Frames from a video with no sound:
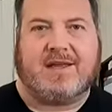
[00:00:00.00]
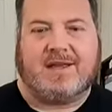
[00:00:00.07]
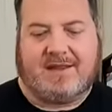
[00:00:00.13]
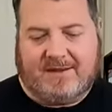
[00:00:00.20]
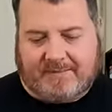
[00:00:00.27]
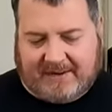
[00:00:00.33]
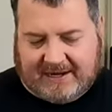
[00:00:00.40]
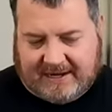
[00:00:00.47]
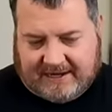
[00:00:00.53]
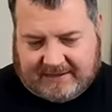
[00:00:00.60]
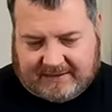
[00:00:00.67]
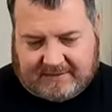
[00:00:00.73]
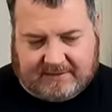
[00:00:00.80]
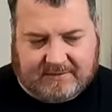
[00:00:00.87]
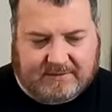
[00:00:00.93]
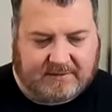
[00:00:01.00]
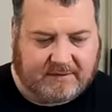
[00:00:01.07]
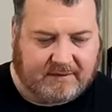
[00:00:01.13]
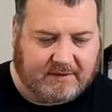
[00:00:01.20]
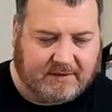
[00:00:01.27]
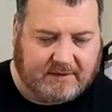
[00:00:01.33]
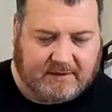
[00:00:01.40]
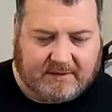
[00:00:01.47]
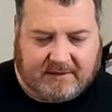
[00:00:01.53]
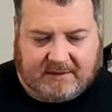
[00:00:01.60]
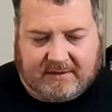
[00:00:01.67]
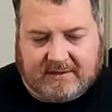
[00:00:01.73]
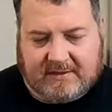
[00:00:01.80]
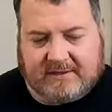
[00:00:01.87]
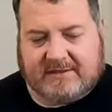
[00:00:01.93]
in the pot.
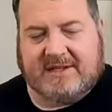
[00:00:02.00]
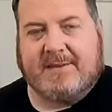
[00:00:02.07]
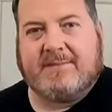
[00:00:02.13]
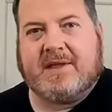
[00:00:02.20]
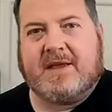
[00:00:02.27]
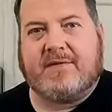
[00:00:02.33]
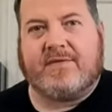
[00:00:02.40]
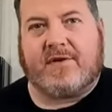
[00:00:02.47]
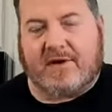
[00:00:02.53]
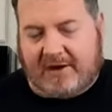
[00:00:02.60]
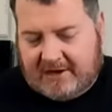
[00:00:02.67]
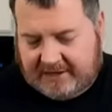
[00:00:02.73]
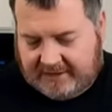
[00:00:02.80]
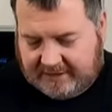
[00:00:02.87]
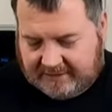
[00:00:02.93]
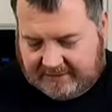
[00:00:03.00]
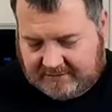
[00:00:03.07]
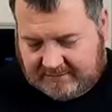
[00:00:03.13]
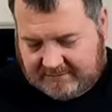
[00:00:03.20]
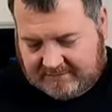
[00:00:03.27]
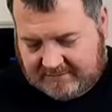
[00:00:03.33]
Same thing for our onion.